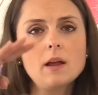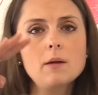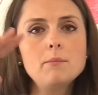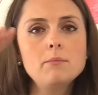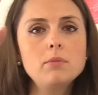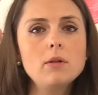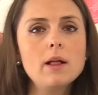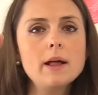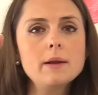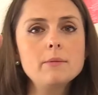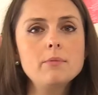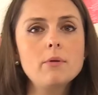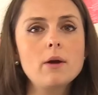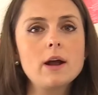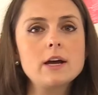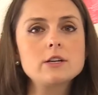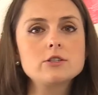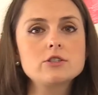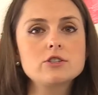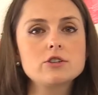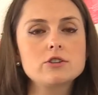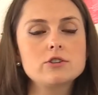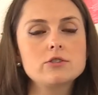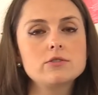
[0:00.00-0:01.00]
blood
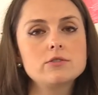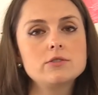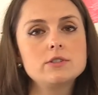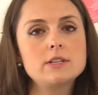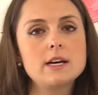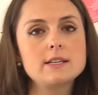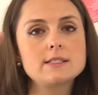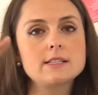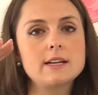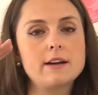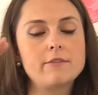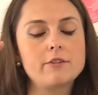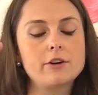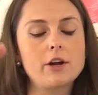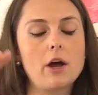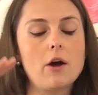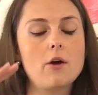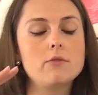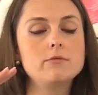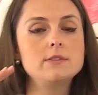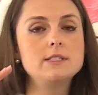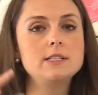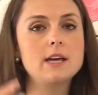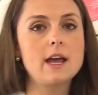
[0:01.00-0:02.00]
pressure doesn't ever
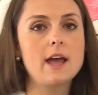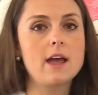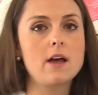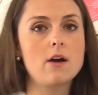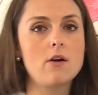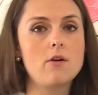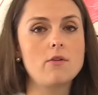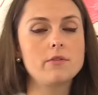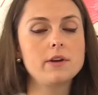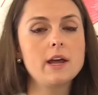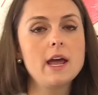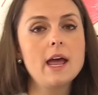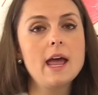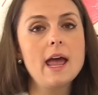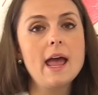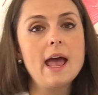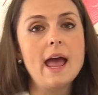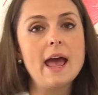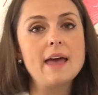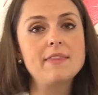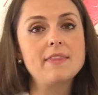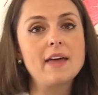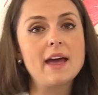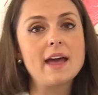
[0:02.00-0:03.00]
go down
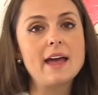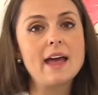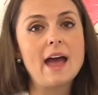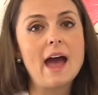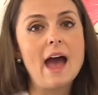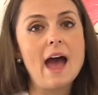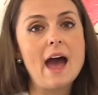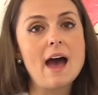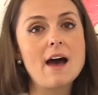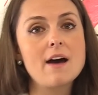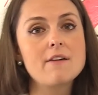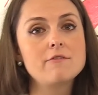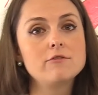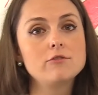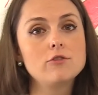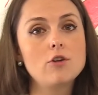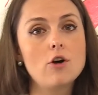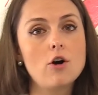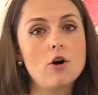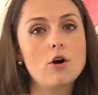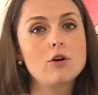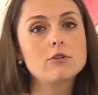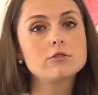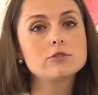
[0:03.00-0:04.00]
and they have
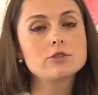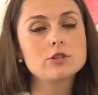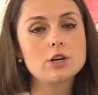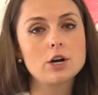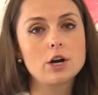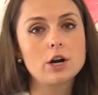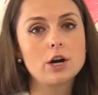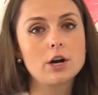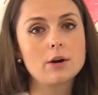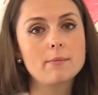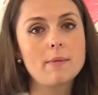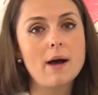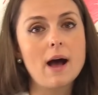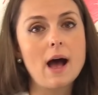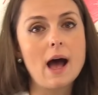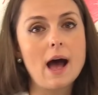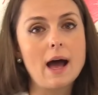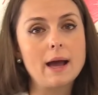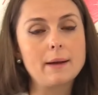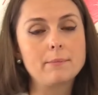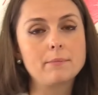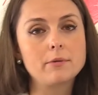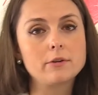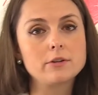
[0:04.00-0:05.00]
long-term
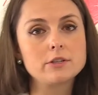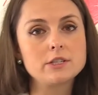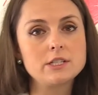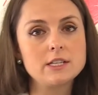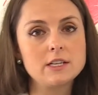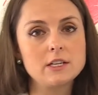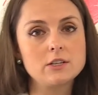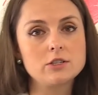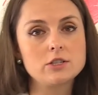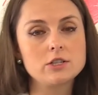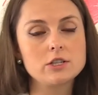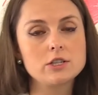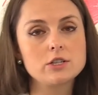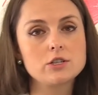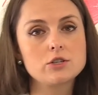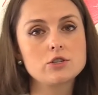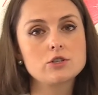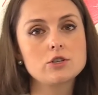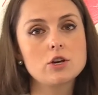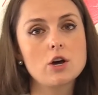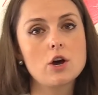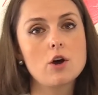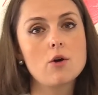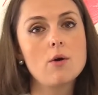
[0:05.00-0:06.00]
hypertension.
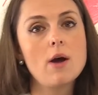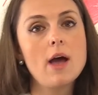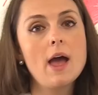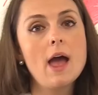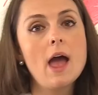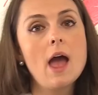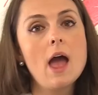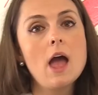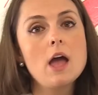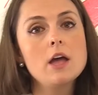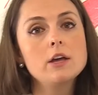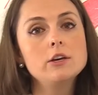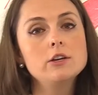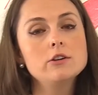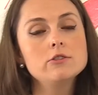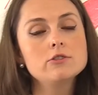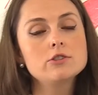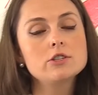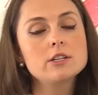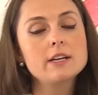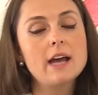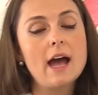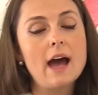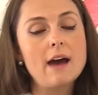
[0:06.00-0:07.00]
So
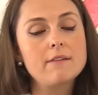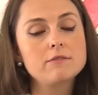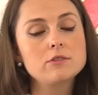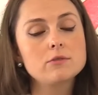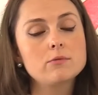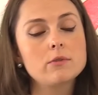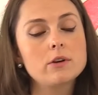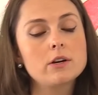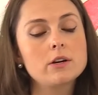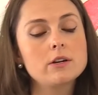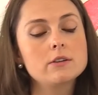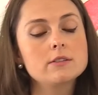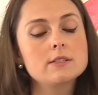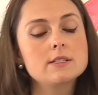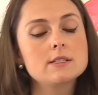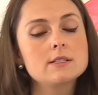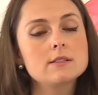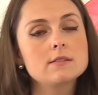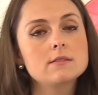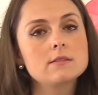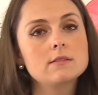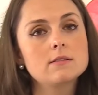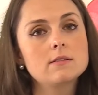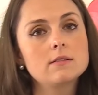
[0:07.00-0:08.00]
usually
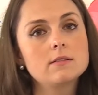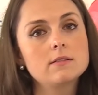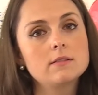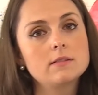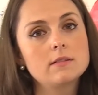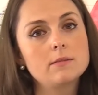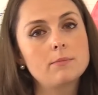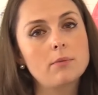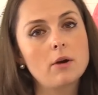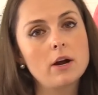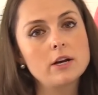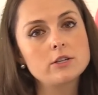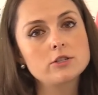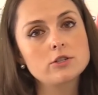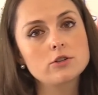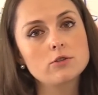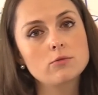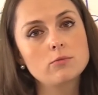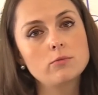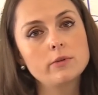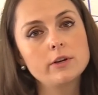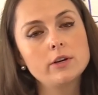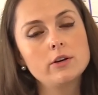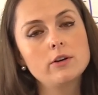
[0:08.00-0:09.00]
afterwards, the
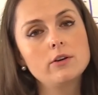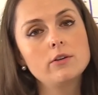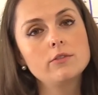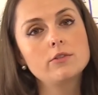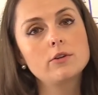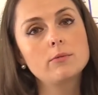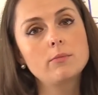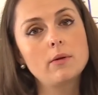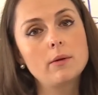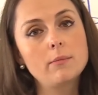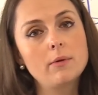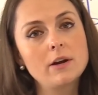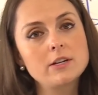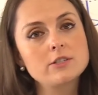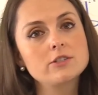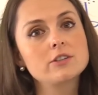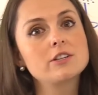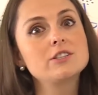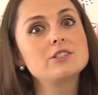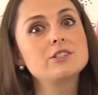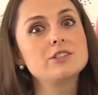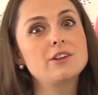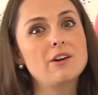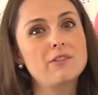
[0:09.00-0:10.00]
pressure will, their blood pressure,
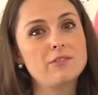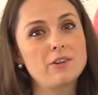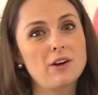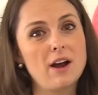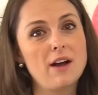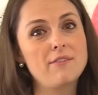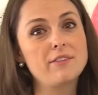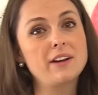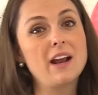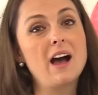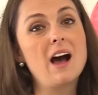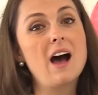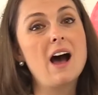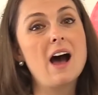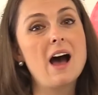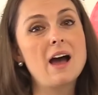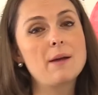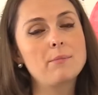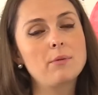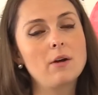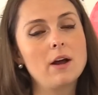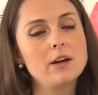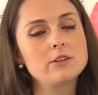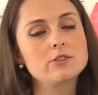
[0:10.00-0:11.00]
because you know they're having
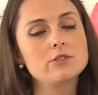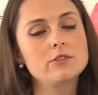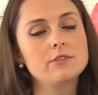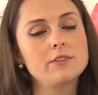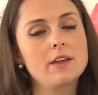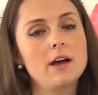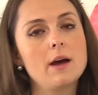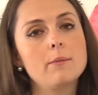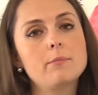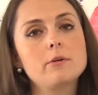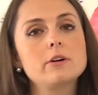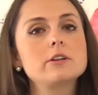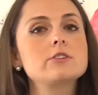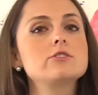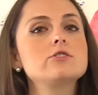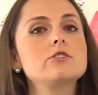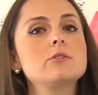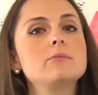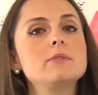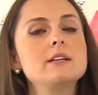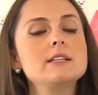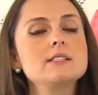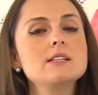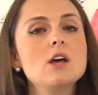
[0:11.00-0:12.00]
high pressure in the upper
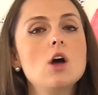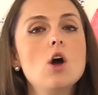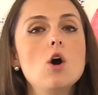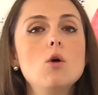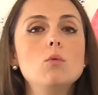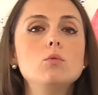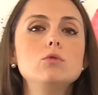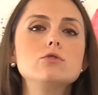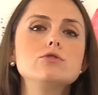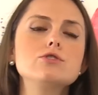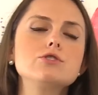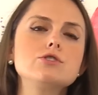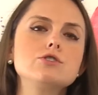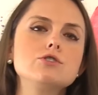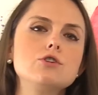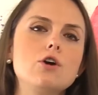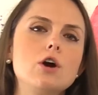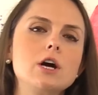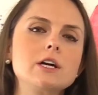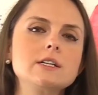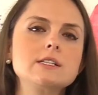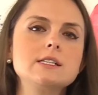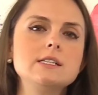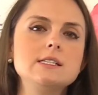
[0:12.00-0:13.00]
extremities, will
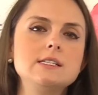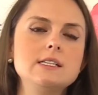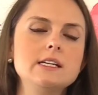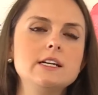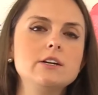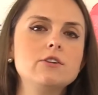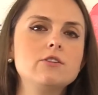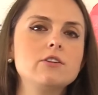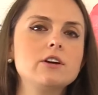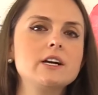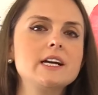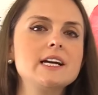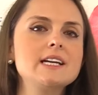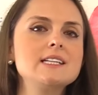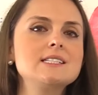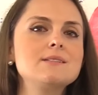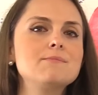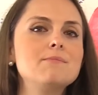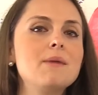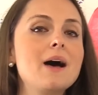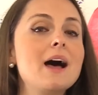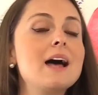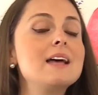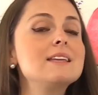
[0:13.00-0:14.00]
start to
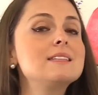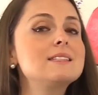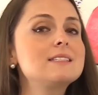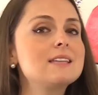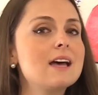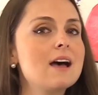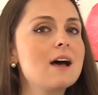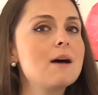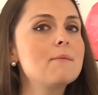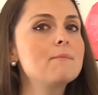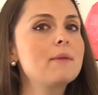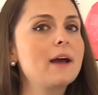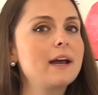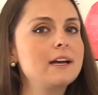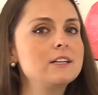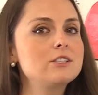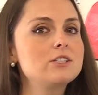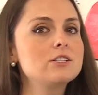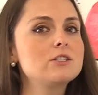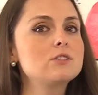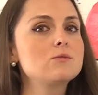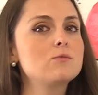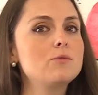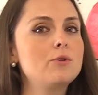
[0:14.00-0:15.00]
decrease, but some
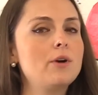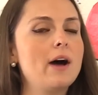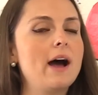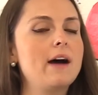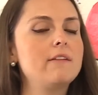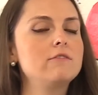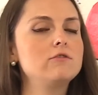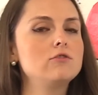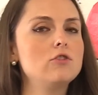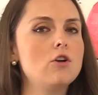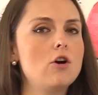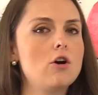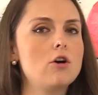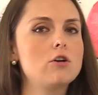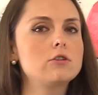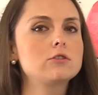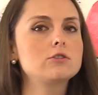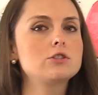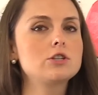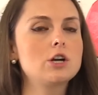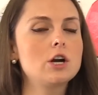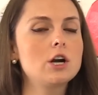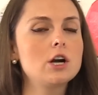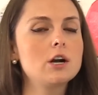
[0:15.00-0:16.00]
patients will have
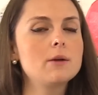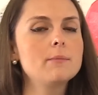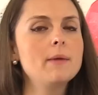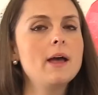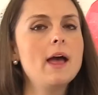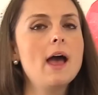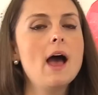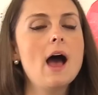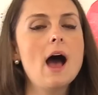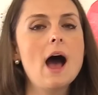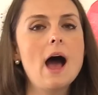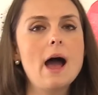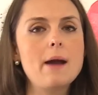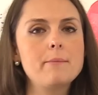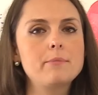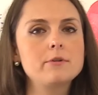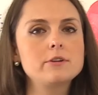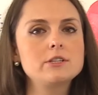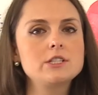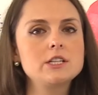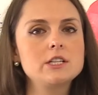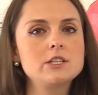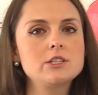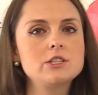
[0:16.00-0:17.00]
long-term
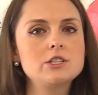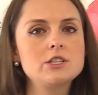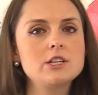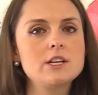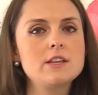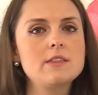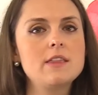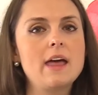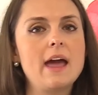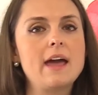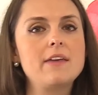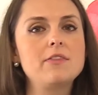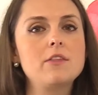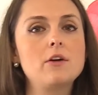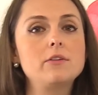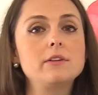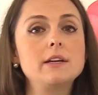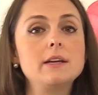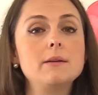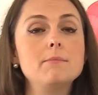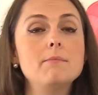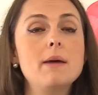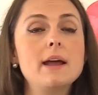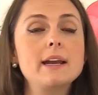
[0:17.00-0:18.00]
hypertension and they'll
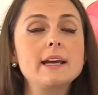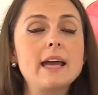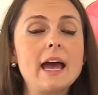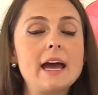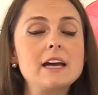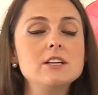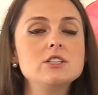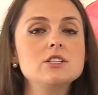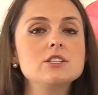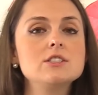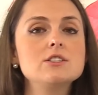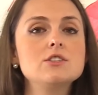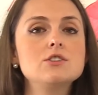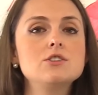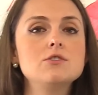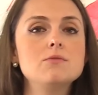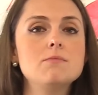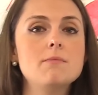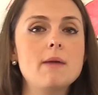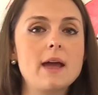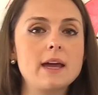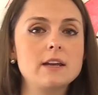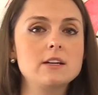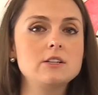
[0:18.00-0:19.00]
need medications
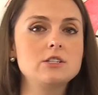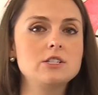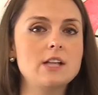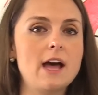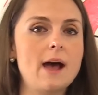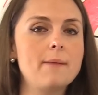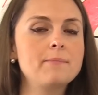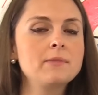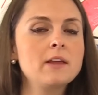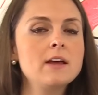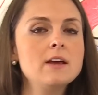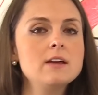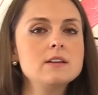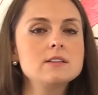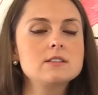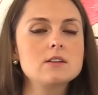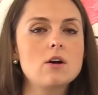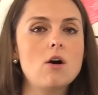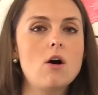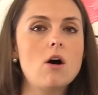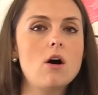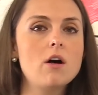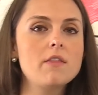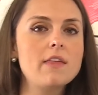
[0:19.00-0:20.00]
to manage that.
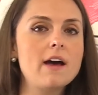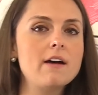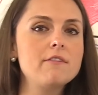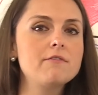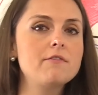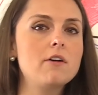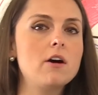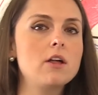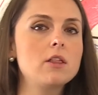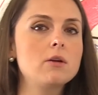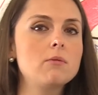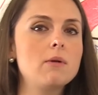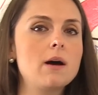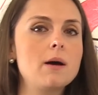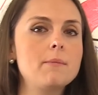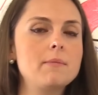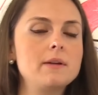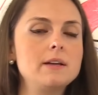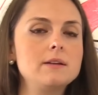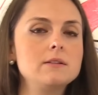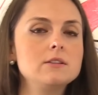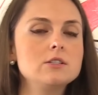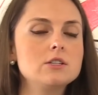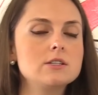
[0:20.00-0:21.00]
So all that
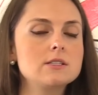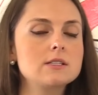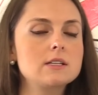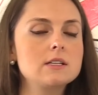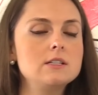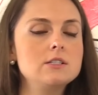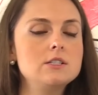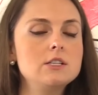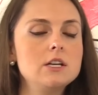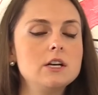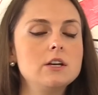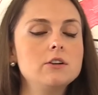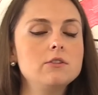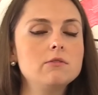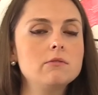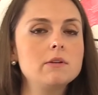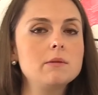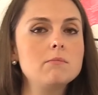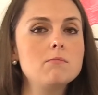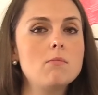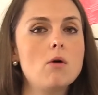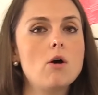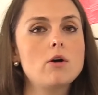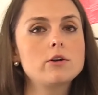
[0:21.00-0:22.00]
follow-up and just
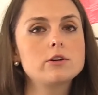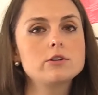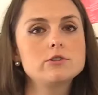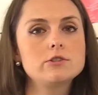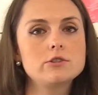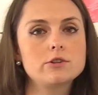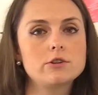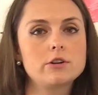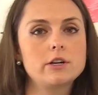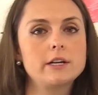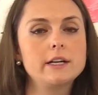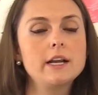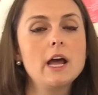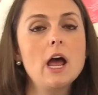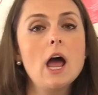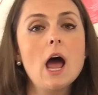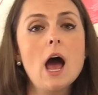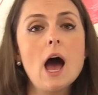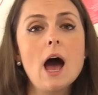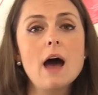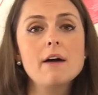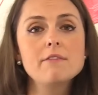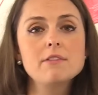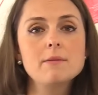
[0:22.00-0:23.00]
continuing monitoring
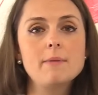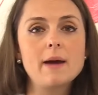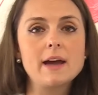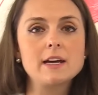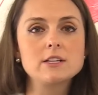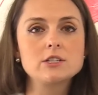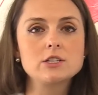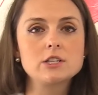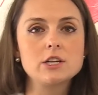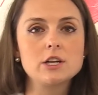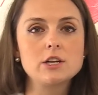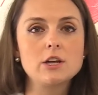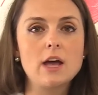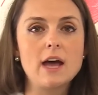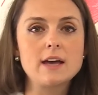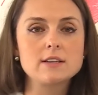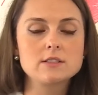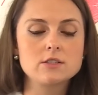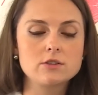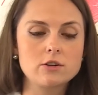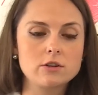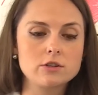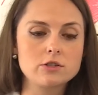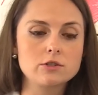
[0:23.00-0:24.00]
of the patient,
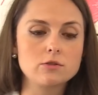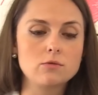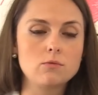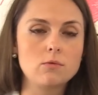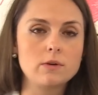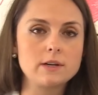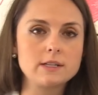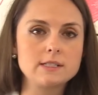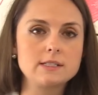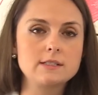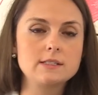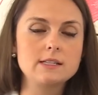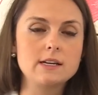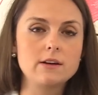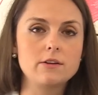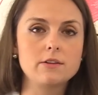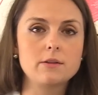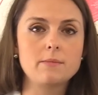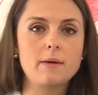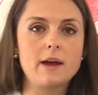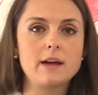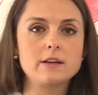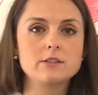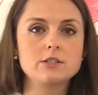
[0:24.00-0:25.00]
as a nurse, you'll want to
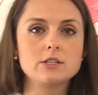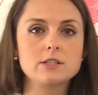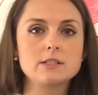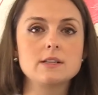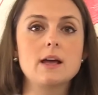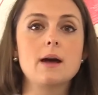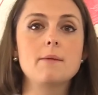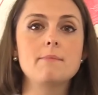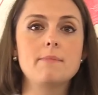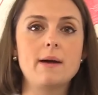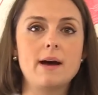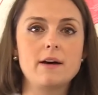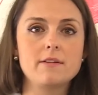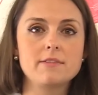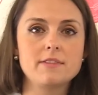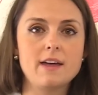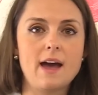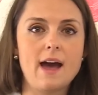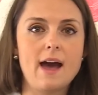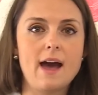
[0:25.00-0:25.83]
tell the patient about